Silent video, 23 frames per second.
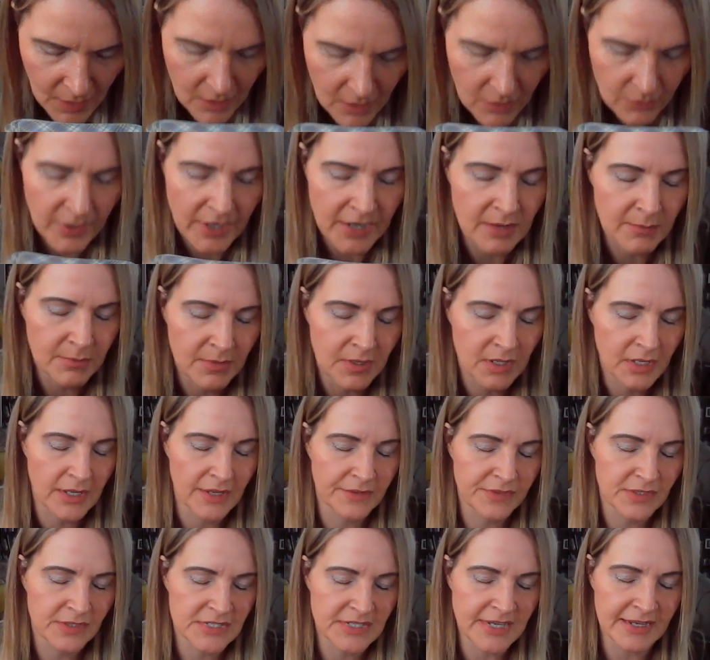All right, I'm going to
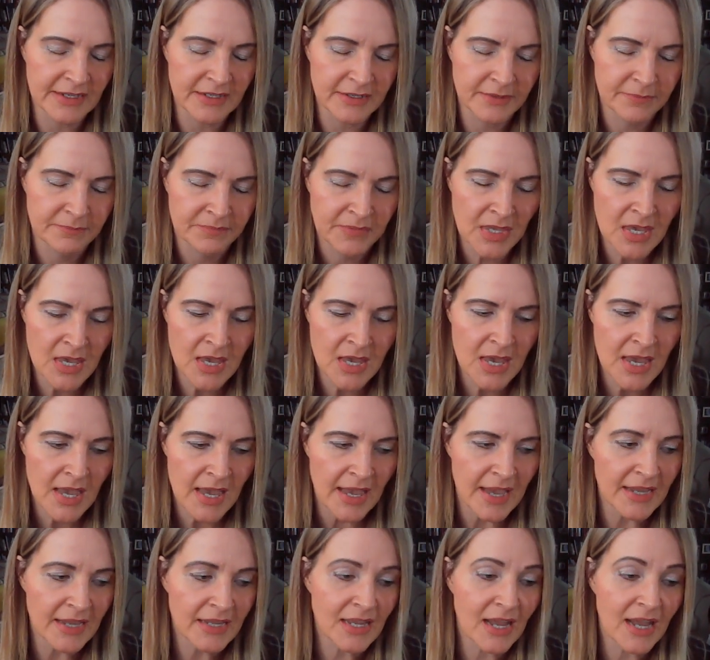cut the deck.
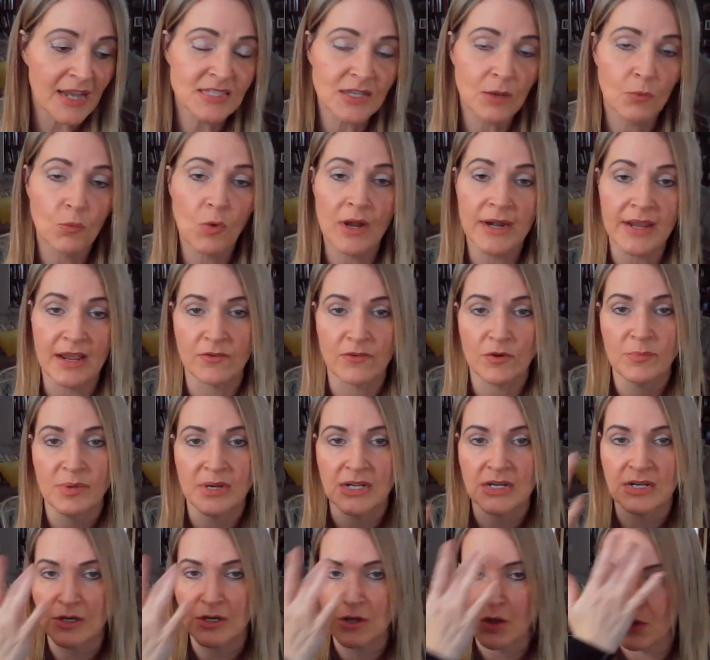And guys, I want
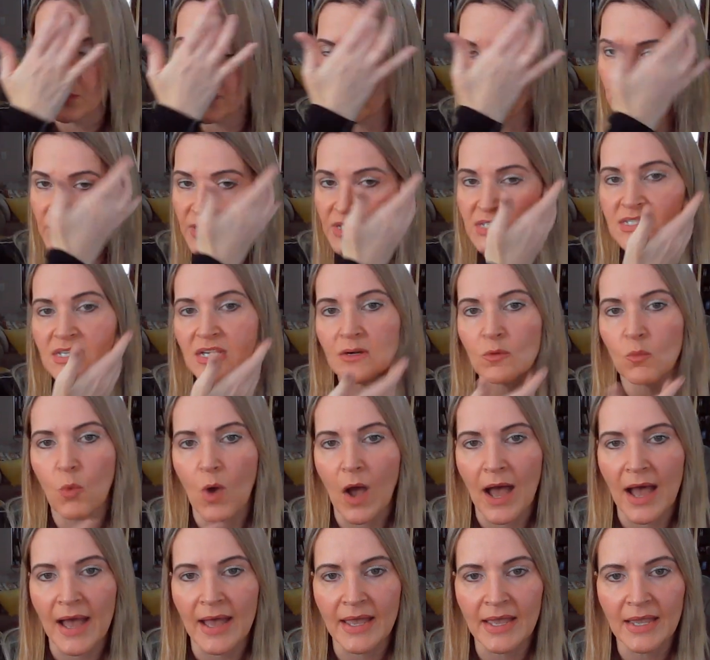everybody to know the reason
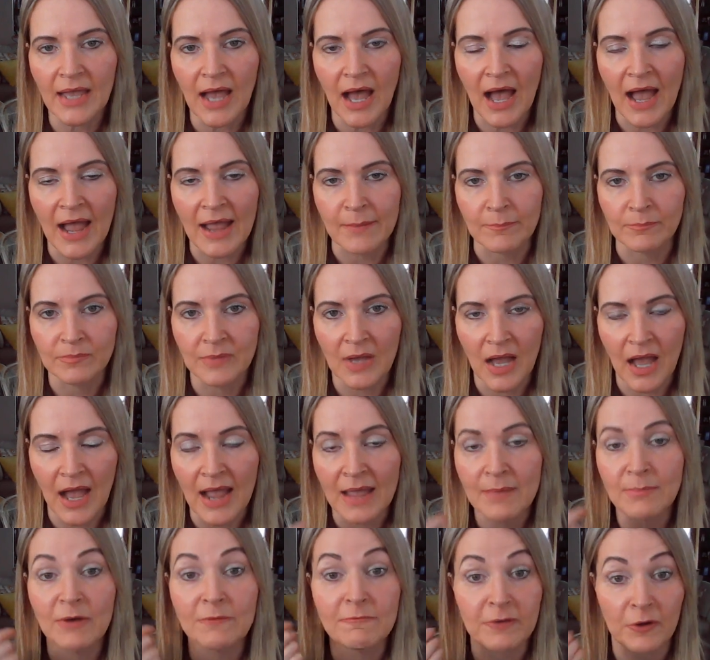why I'm
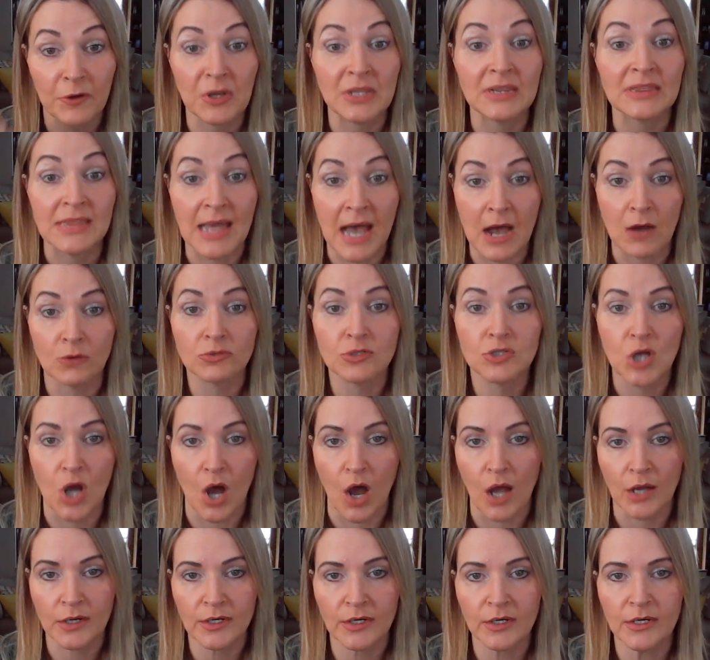I'm a very loud
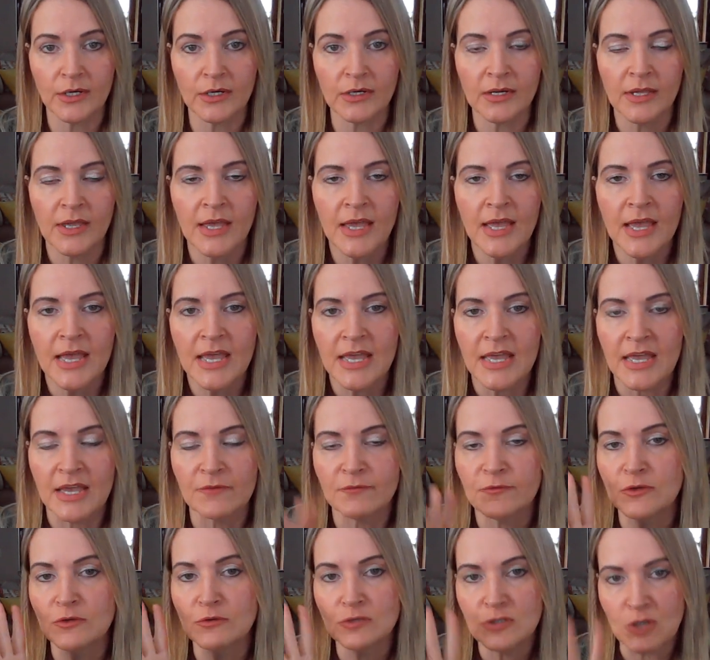talker.
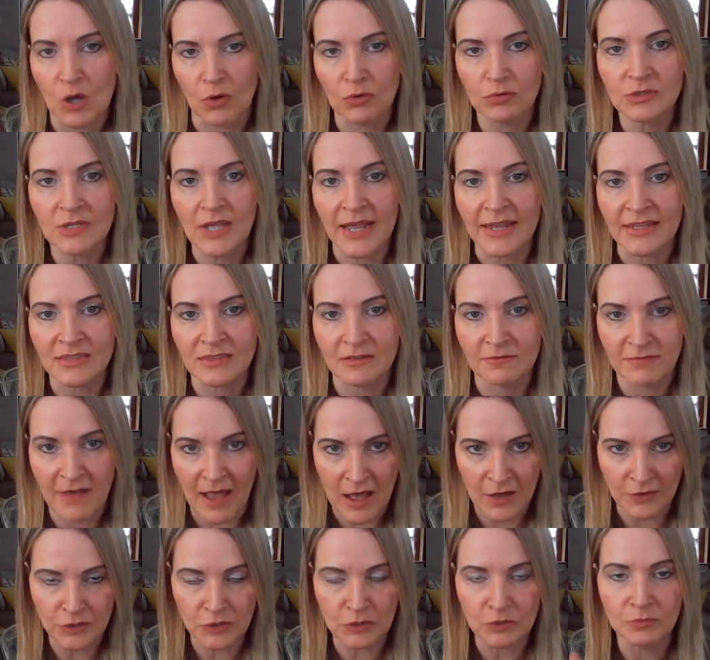If you don't like the
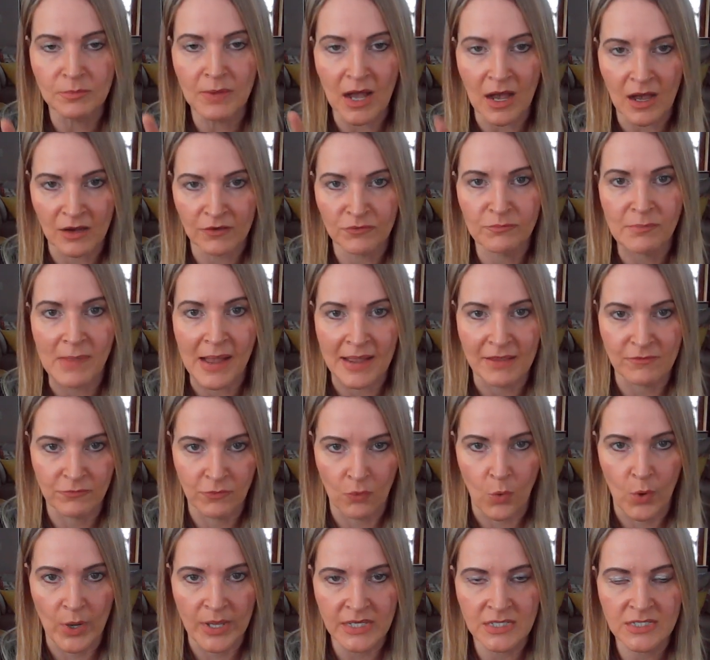volume of my
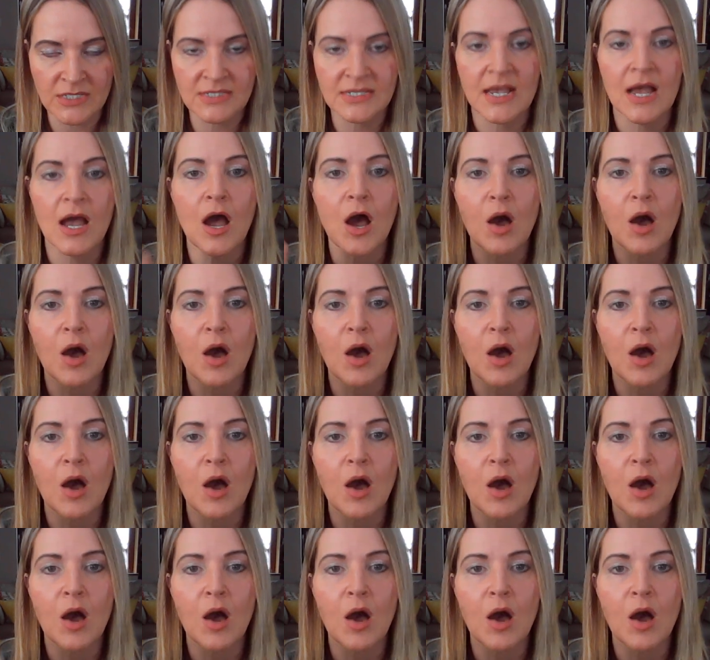voice,